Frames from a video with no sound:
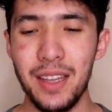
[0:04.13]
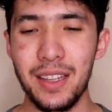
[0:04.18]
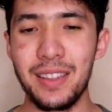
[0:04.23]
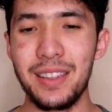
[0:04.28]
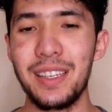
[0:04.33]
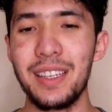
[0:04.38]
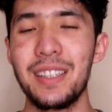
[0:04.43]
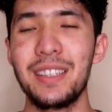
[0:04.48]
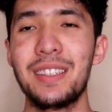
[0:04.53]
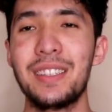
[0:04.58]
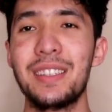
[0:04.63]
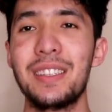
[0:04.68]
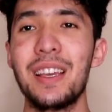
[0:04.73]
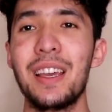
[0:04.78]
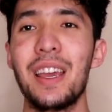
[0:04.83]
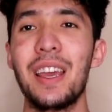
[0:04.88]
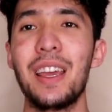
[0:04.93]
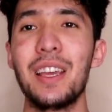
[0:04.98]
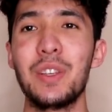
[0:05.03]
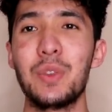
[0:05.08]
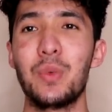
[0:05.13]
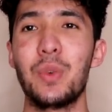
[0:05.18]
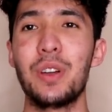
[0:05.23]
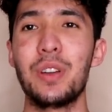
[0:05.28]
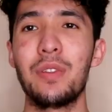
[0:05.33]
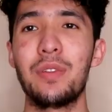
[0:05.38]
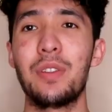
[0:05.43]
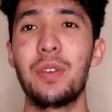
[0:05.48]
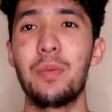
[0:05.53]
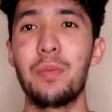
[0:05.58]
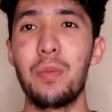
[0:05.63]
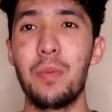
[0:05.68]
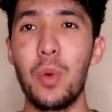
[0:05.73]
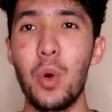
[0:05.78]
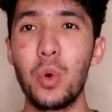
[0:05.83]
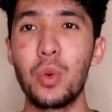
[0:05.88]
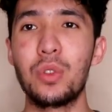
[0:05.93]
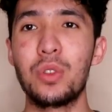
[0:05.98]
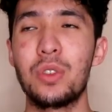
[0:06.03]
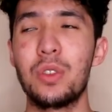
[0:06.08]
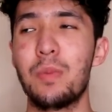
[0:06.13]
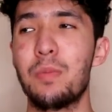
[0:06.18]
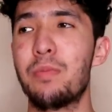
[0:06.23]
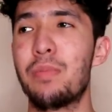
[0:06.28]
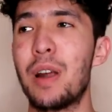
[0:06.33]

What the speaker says: This is one of the most,